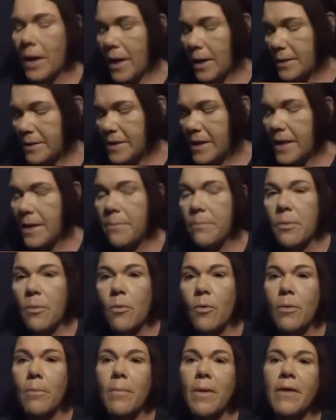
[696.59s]
I tape
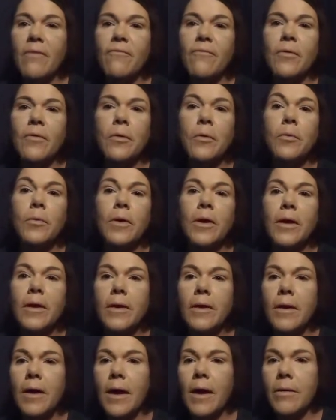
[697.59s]
on my phone,
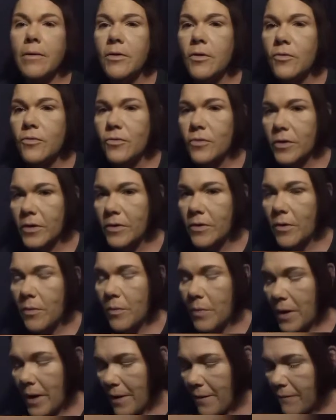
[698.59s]
and I usually
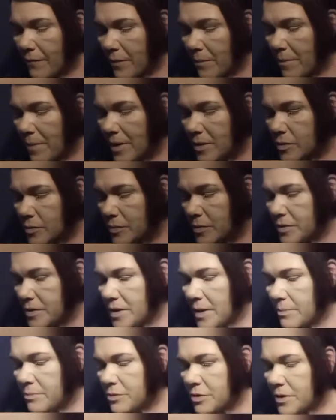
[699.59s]
don't have the best
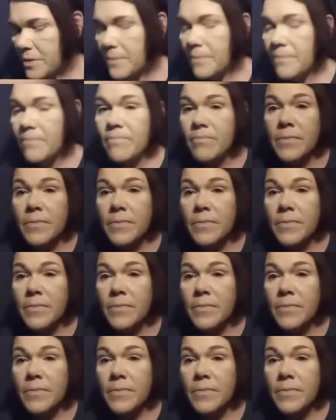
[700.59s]
reception.